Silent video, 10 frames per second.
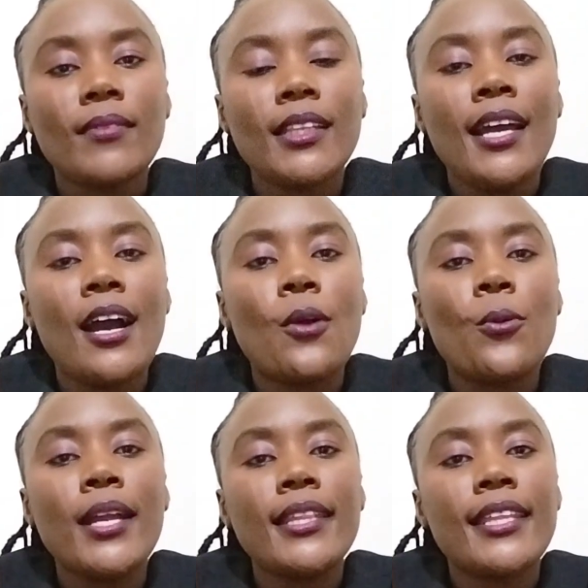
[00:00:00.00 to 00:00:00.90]

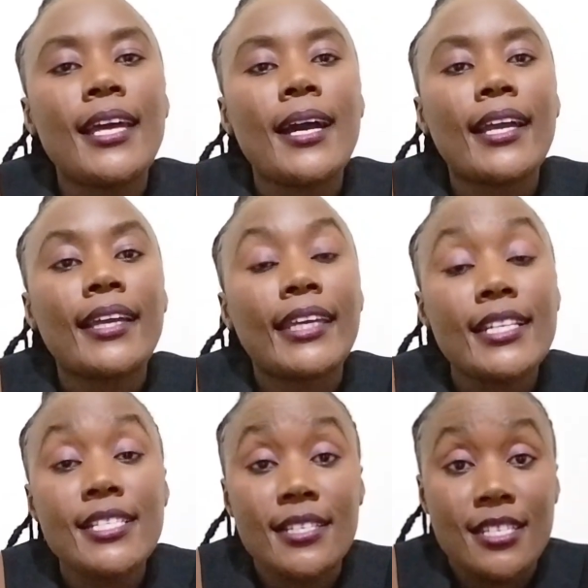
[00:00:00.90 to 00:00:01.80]
are
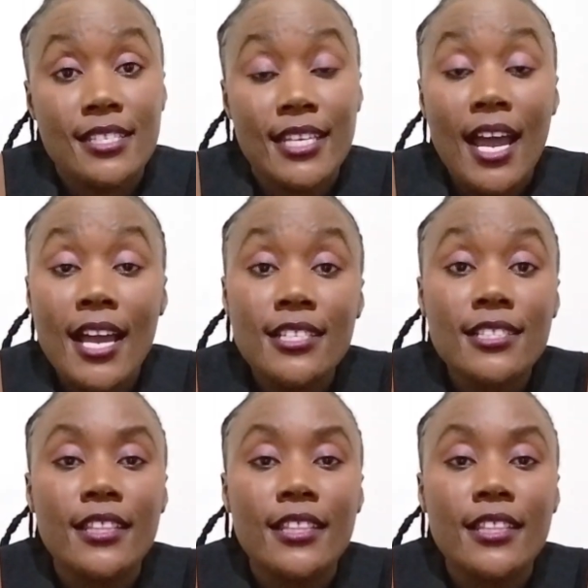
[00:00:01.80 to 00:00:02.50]
getting discharged,